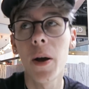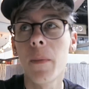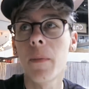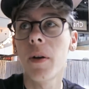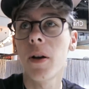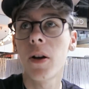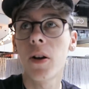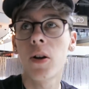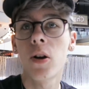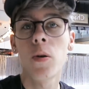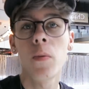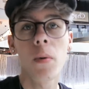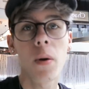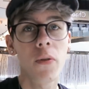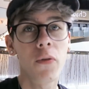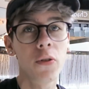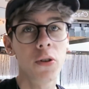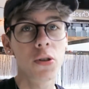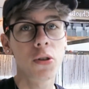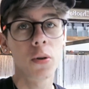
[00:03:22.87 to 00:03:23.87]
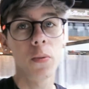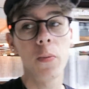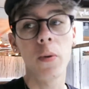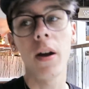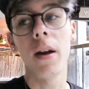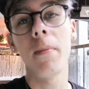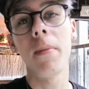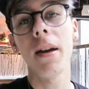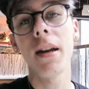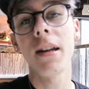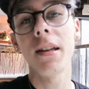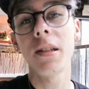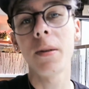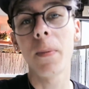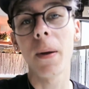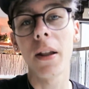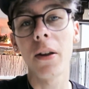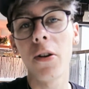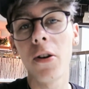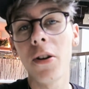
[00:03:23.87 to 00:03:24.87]
um, come up for Subway. Me and
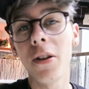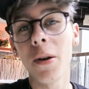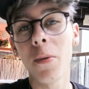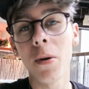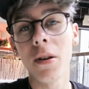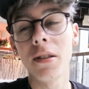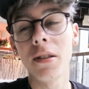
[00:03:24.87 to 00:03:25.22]
Isabella are the